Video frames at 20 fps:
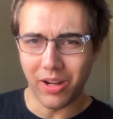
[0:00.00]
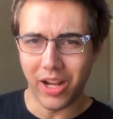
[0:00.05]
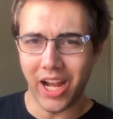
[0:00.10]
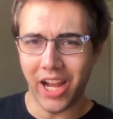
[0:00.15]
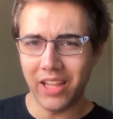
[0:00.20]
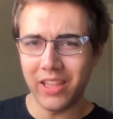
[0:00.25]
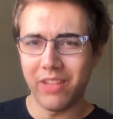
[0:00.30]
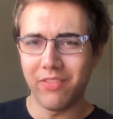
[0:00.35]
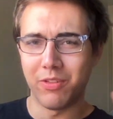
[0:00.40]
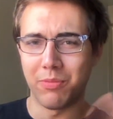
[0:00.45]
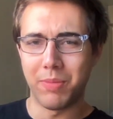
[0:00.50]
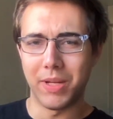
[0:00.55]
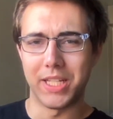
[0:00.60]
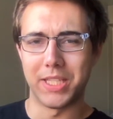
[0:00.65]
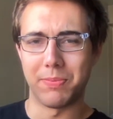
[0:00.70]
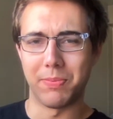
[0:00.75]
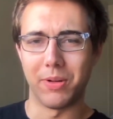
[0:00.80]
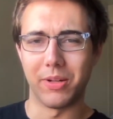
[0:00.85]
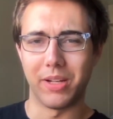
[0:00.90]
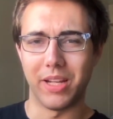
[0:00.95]
I live in
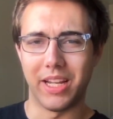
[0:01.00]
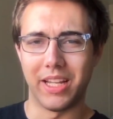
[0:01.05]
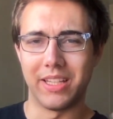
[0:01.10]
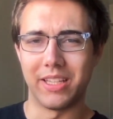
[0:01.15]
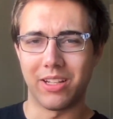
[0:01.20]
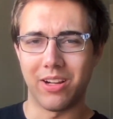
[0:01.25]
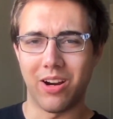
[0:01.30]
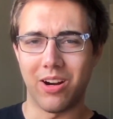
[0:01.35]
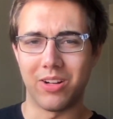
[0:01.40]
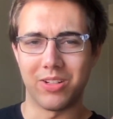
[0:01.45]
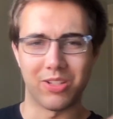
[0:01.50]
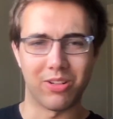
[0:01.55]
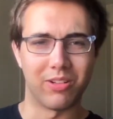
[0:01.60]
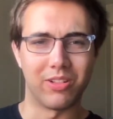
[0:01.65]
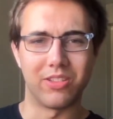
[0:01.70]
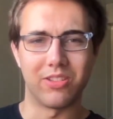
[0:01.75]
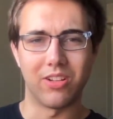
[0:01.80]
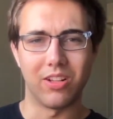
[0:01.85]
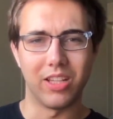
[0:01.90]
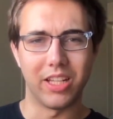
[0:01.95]
Pittsburgh, and the cars are in
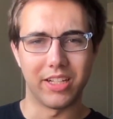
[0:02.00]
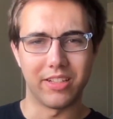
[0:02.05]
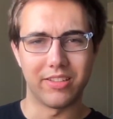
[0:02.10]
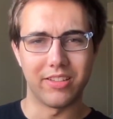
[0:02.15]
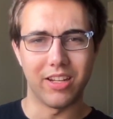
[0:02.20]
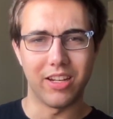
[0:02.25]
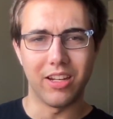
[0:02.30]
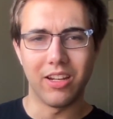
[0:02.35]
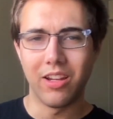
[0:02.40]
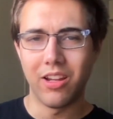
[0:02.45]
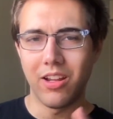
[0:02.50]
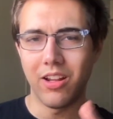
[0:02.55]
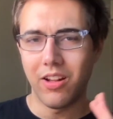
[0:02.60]
Salt Lake City.